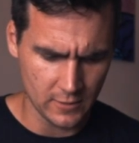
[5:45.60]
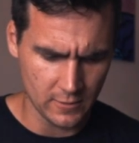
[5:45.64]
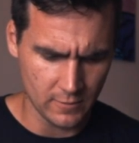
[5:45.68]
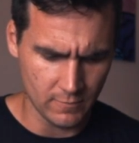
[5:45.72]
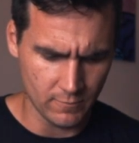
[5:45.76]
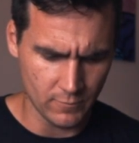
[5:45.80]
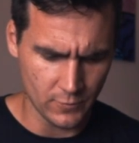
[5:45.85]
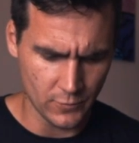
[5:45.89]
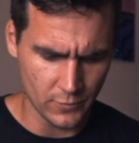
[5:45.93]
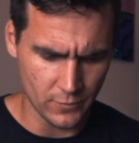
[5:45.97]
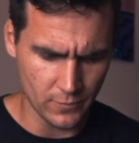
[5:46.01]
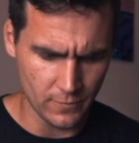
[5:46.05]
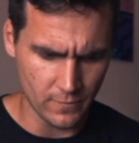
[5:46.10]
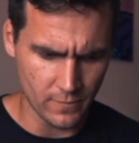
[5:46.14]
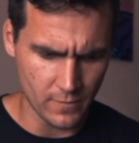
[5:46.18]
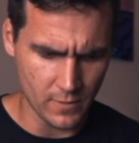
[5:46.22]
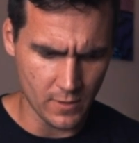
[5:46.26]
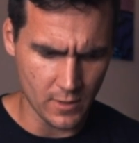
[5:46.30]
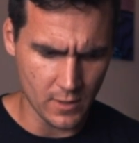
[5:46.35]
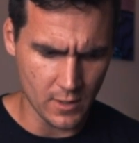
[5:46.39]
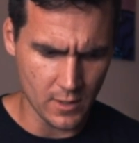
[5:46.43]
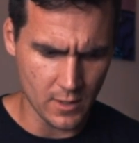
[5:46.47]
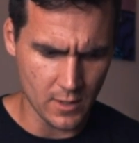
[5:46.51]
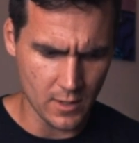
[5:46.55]
Remove
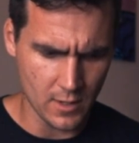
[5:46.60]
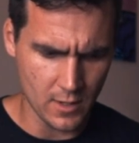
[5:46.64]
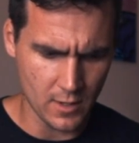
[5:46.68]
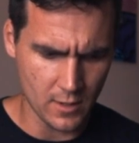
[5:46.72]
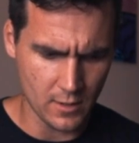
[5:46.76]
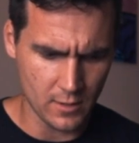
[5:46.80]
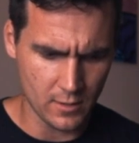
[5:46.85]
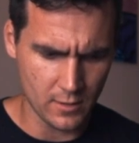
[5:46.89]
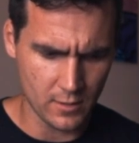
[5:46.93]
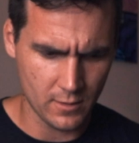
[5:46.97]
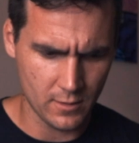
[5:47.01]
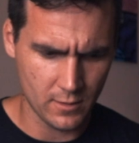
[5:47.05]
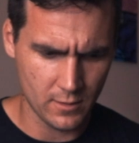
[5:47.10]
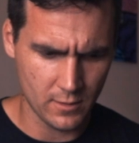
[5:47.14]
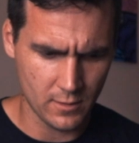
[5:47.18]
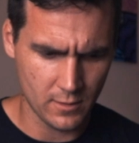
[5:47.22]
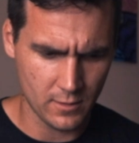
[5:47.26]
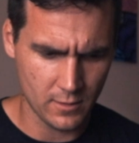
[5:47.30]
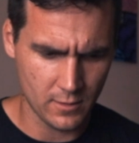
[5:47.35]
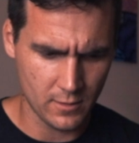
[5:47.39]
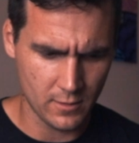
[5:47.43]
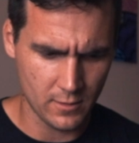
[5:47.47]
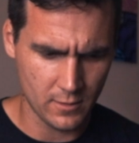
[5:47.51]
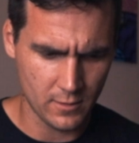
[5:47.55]
that.
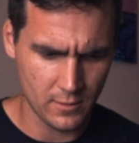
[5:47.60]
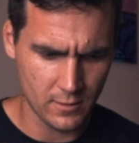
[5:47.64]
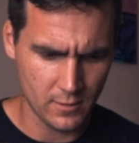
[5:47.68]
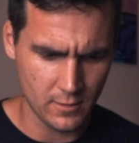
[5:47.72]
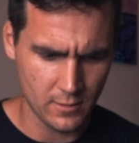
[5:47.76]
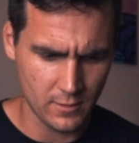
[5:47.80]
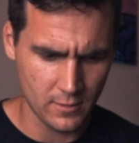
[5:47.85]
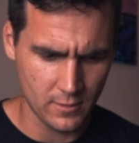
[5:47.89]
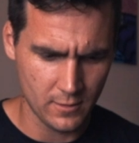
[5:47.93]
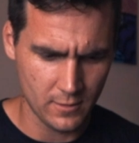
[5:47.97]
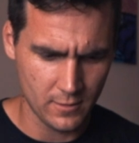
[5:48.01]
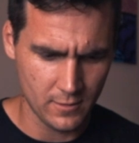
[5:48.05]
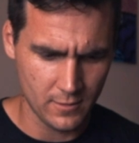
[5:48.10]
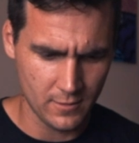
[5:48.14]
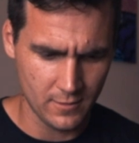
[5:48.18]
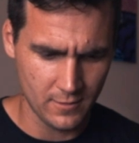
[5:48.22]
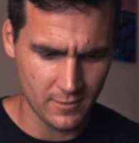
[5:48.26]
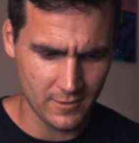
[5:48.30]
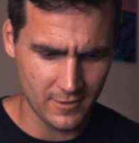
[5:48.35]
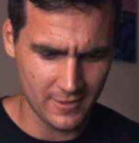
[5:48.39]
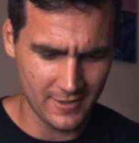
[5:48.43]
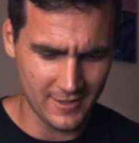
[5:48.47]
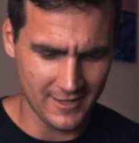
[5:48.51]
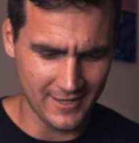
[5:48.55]

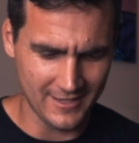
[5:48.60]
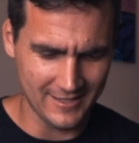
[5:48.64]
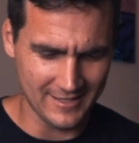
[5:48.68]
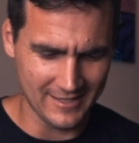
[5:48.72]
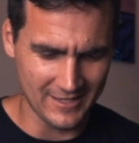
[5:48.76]
Look at this